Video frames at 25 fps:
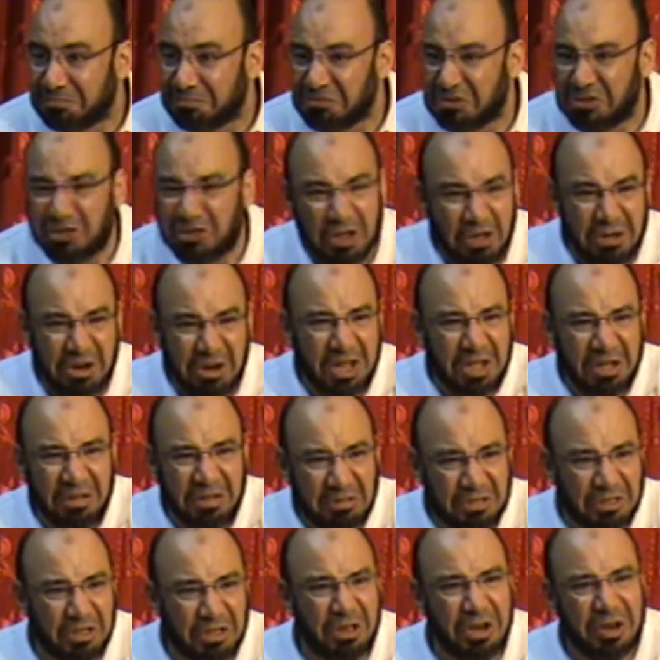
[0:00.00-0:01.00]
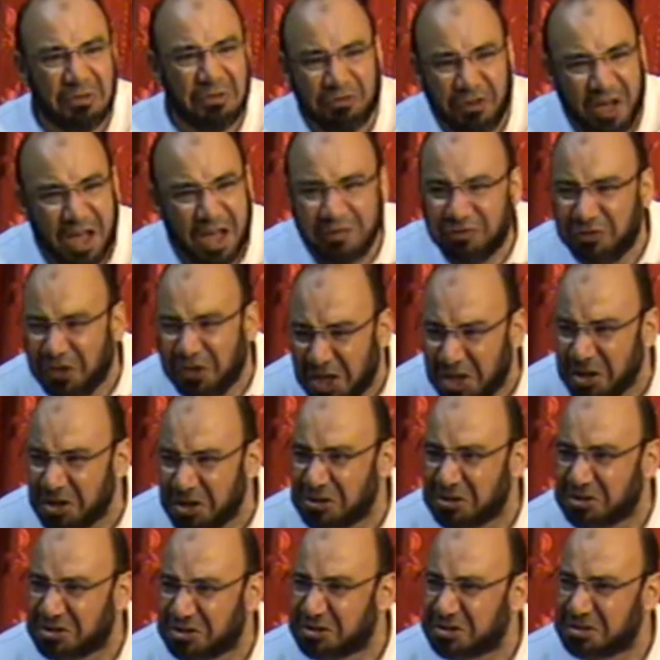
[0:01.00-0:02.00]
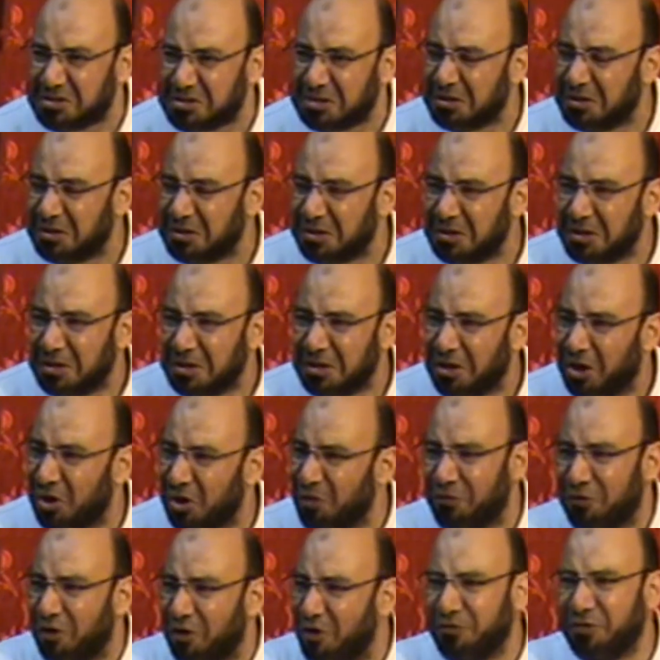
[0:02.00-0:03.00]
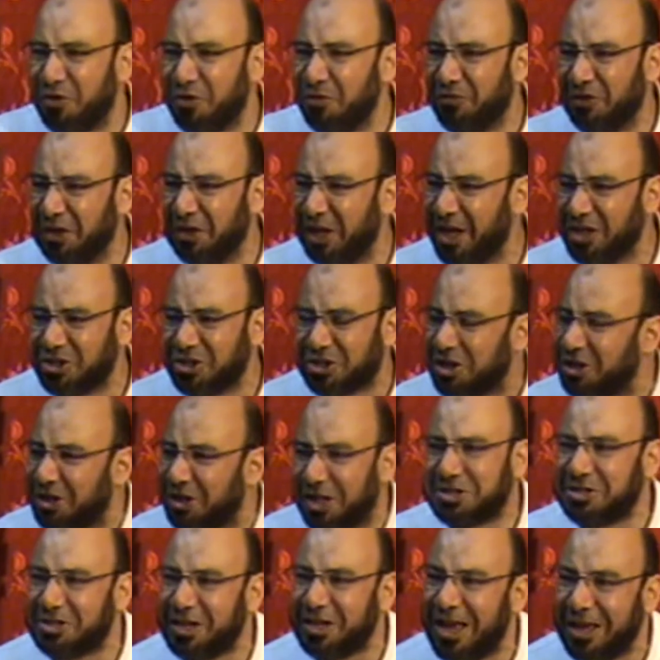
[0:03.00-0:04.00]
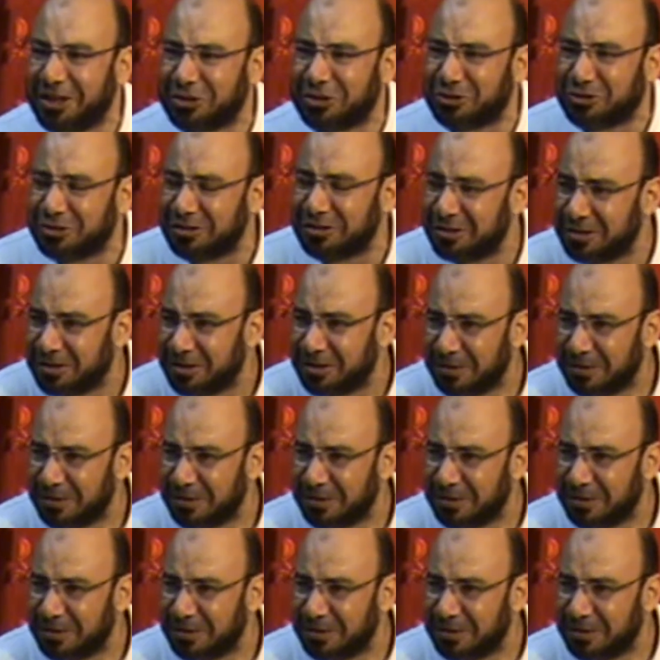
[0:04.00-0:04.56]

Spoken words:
30, 35 years. Of revelation, that's it.